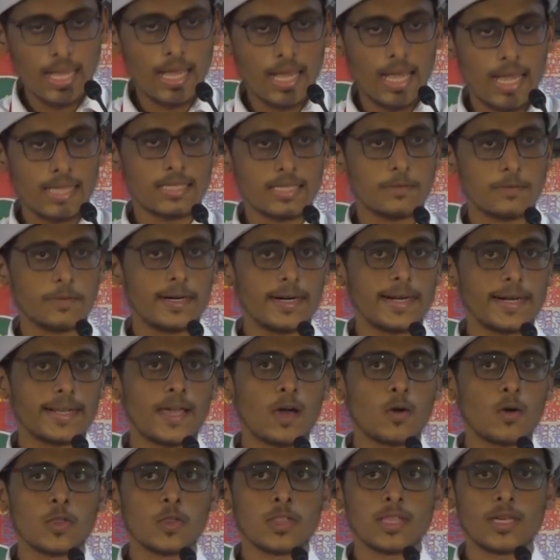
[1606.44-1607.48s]
As the word
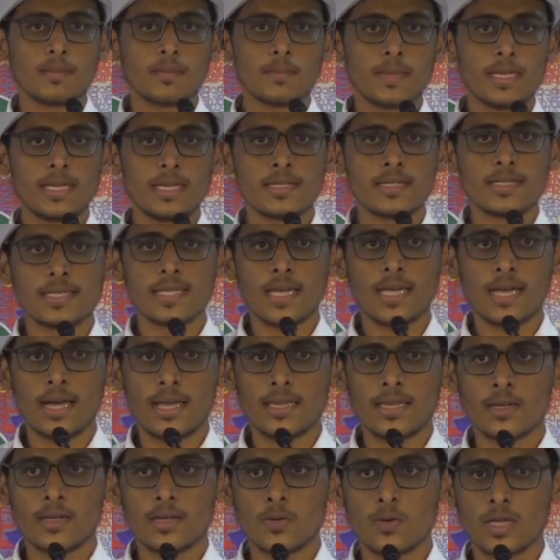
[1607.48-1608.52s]
Kawthar means
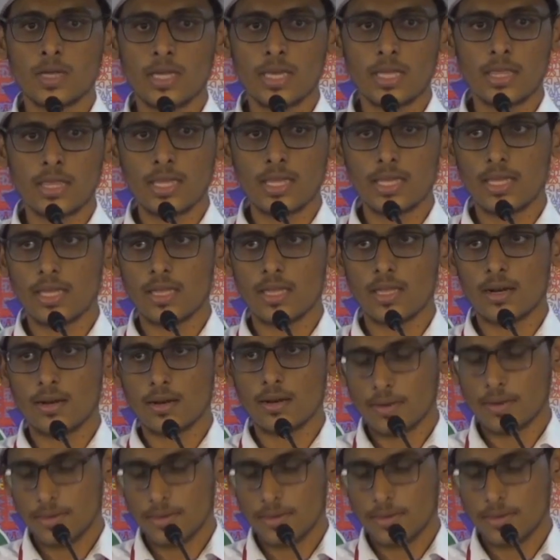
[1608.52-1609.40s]
khayrun kathir.